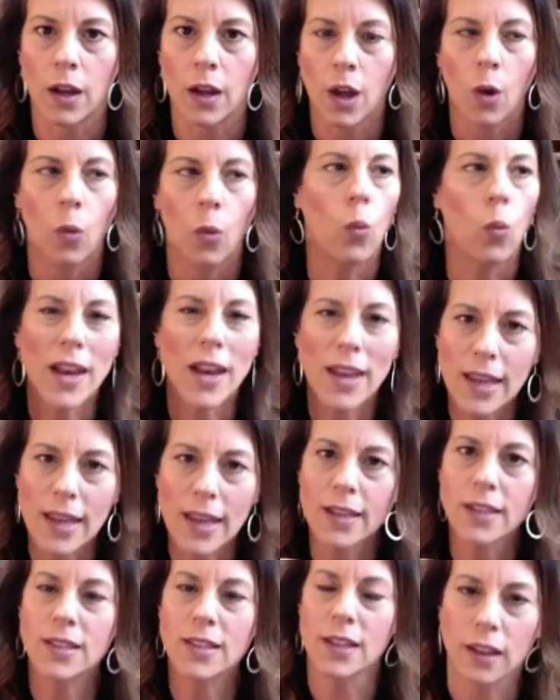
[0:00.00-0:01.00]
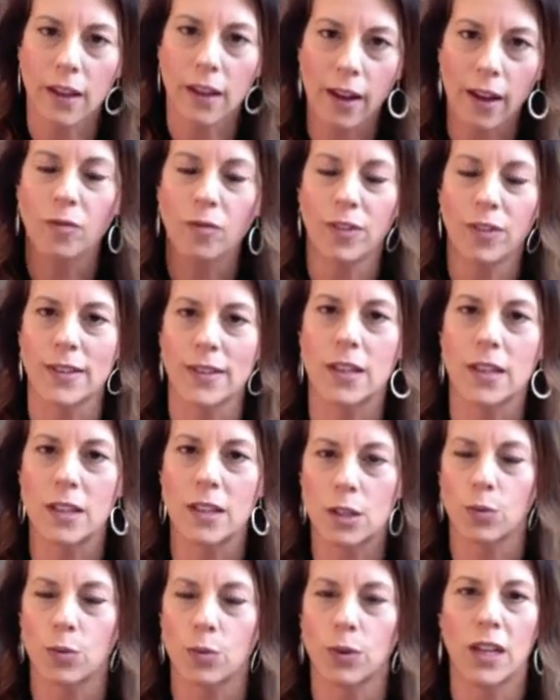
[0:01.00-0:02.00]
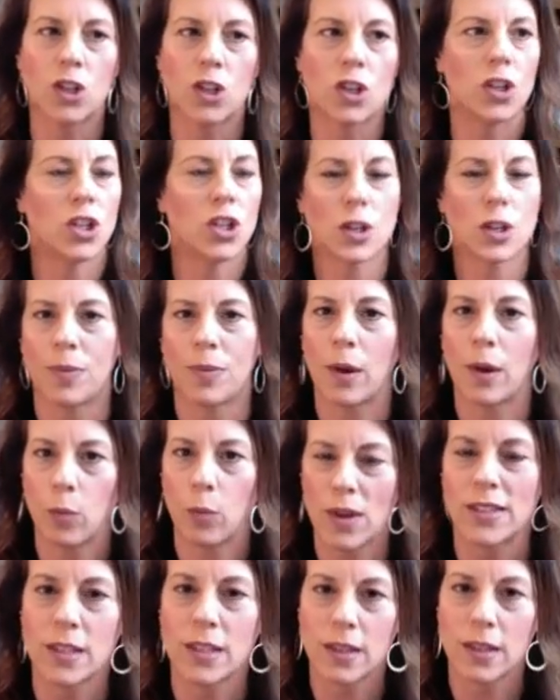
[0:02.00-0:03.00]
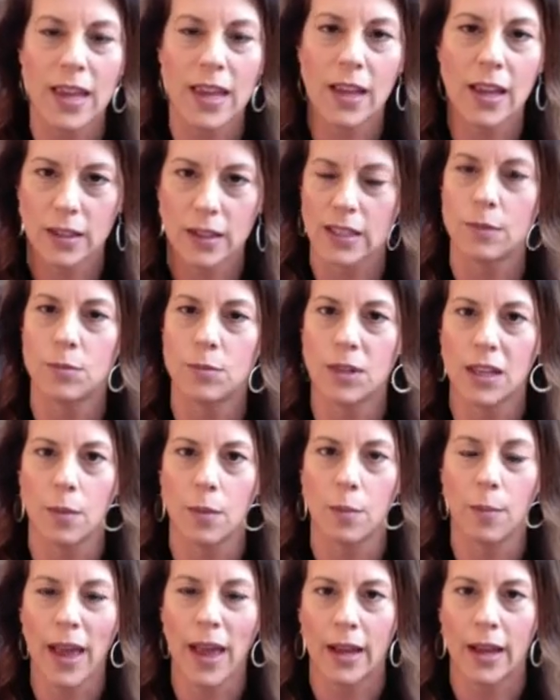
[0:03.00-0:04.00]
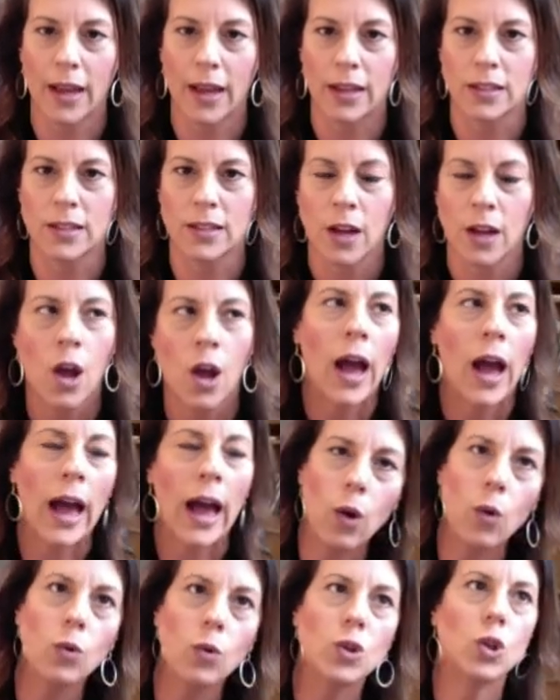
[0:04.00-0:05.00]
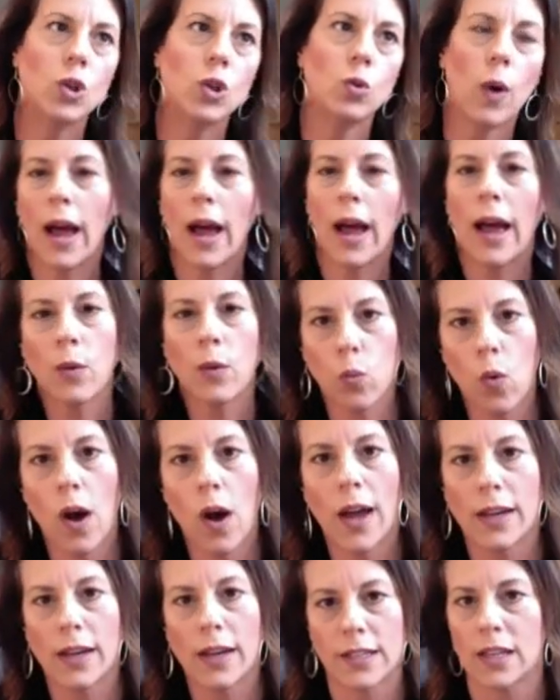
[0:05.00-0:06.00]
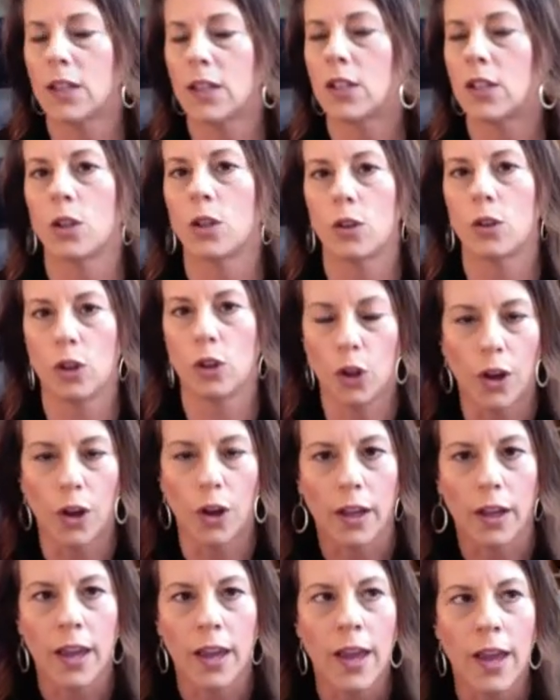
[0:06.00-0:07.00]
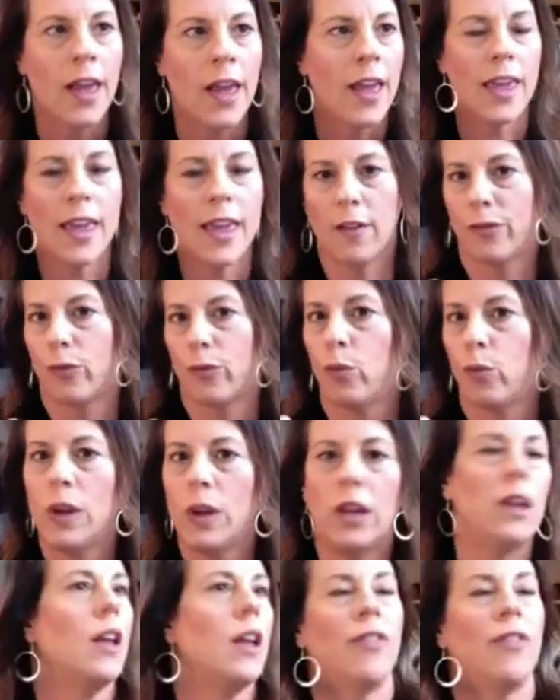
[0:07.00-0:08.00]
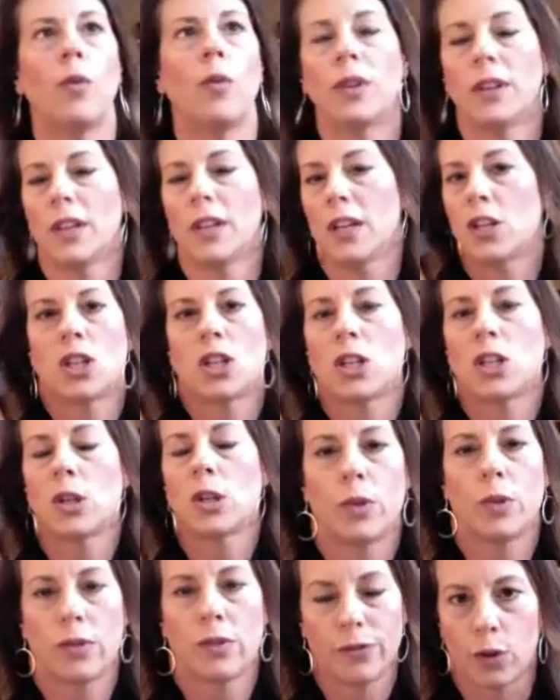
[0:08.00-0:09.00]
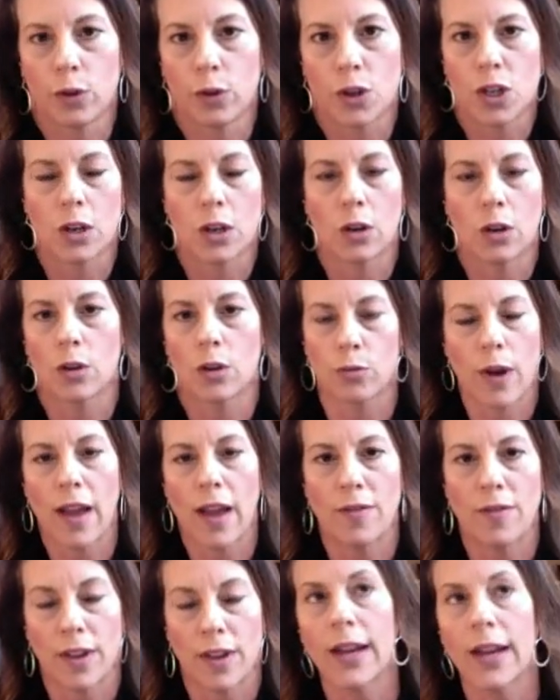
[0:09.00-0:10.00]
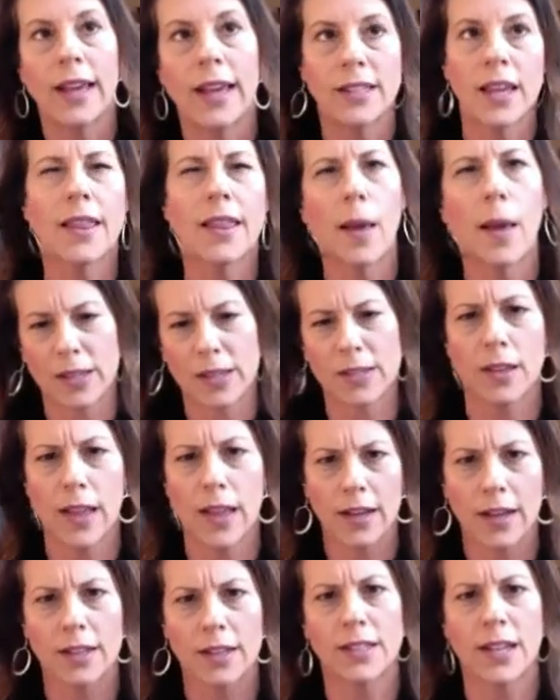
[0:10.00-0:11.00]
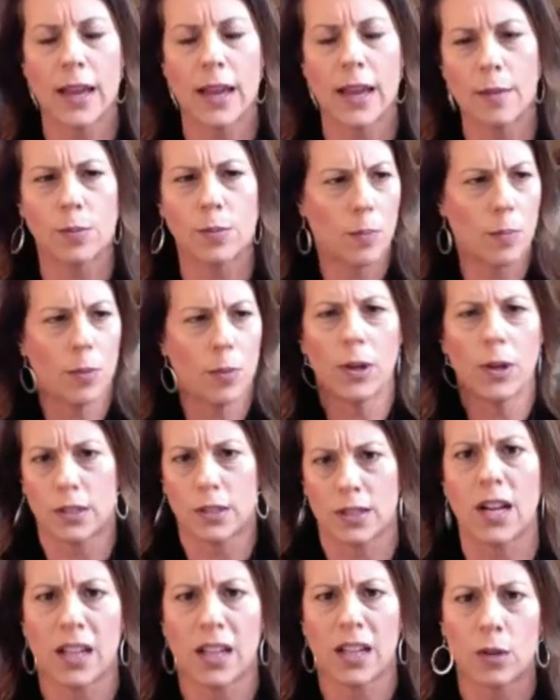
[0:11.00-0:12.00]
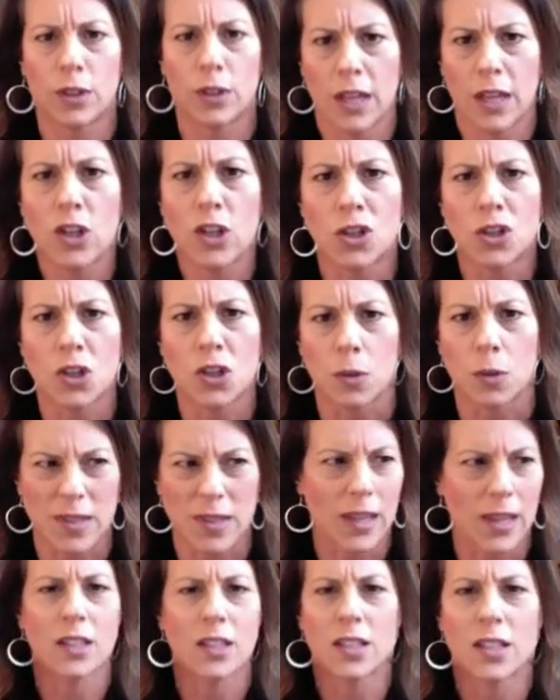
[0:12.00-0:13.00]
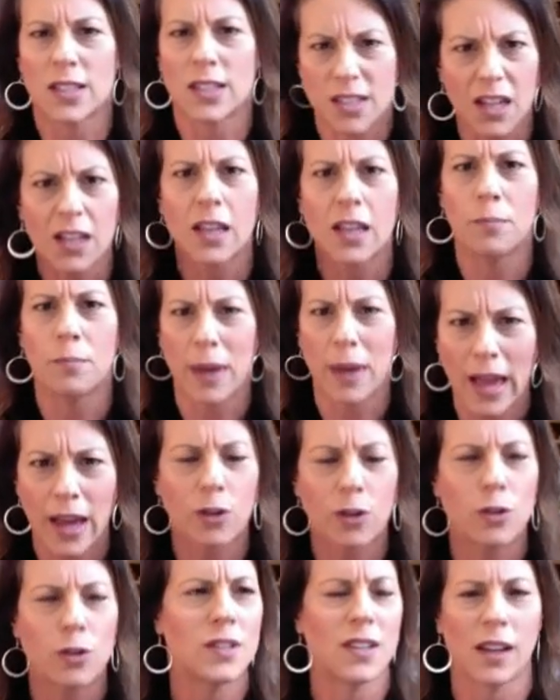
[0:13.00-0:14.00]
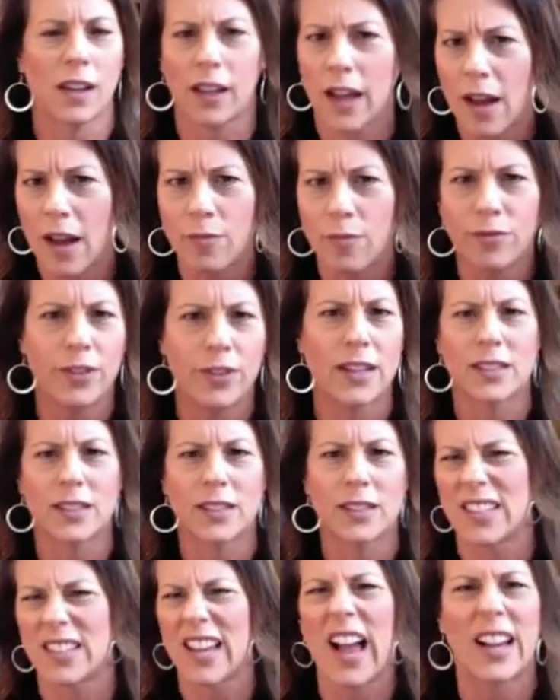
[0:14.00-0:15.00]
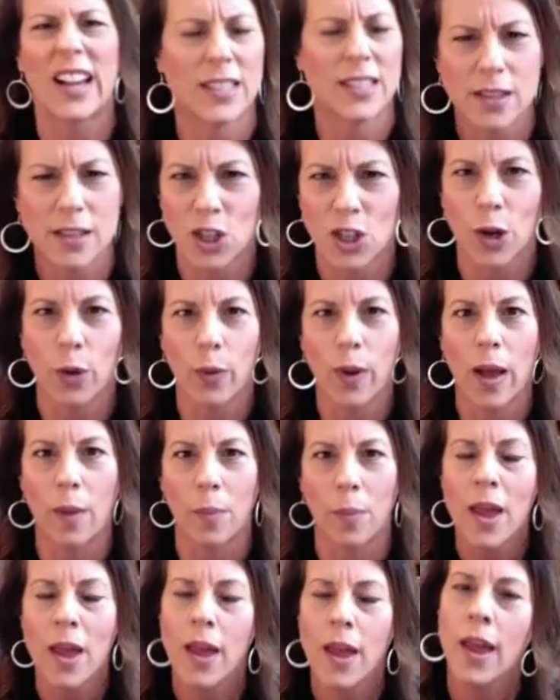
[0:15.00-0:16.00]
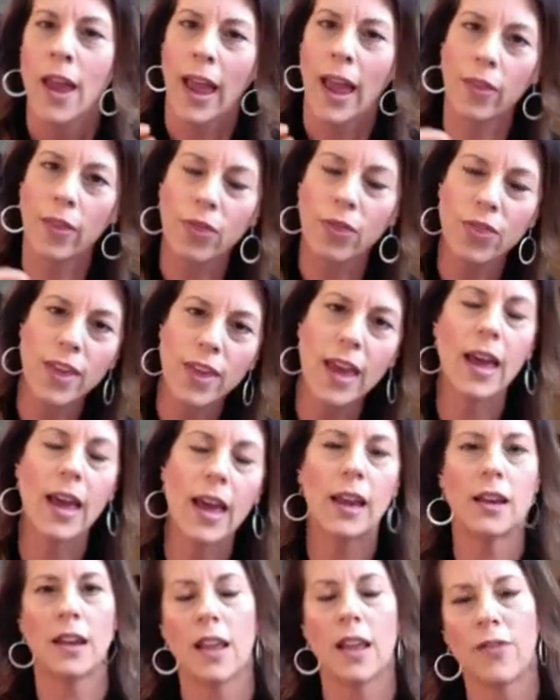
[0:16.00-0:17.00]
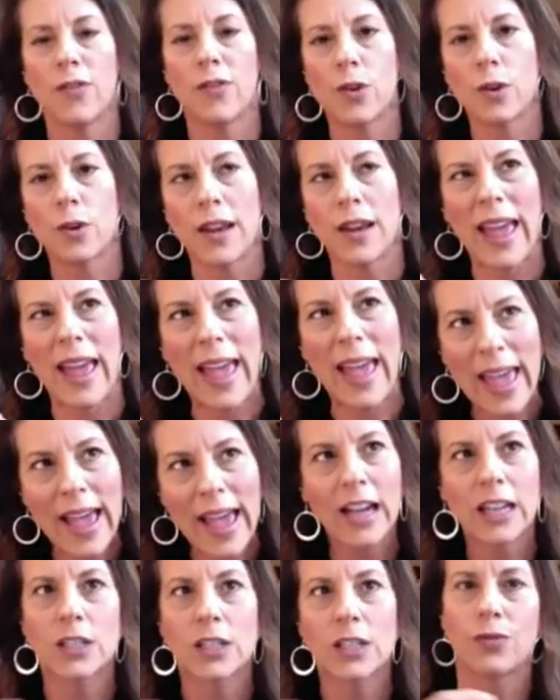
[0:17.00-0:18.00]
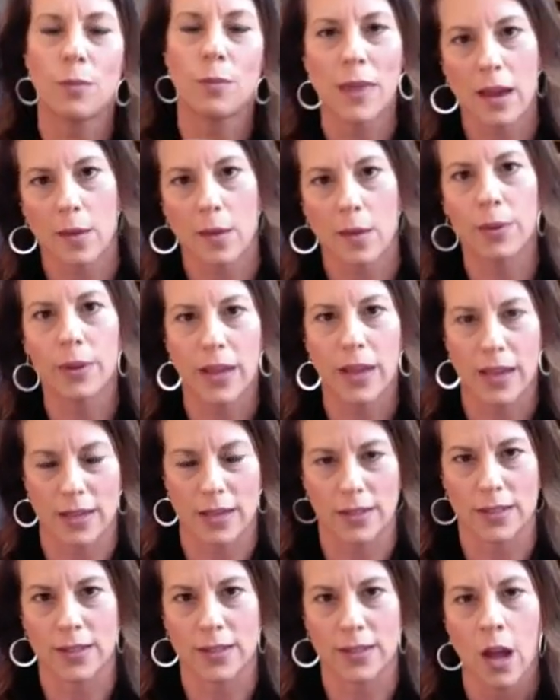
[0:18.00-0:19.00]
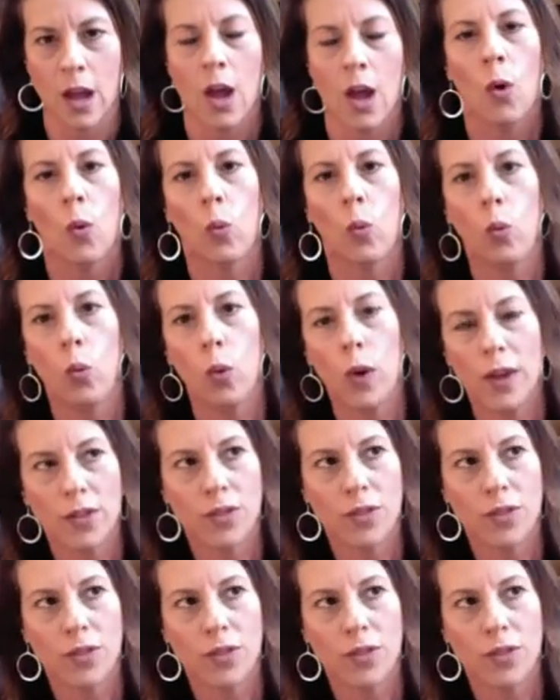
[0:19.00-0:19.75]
What is the conflict in this relationship that we can't seem to get past? How do I want it to look if our relationship was flourishing or thriving? And I say that because a lot of times people get stuck in relationships. They get stuck in patterns and conflict and toxins show up. And then if you can act from that place with the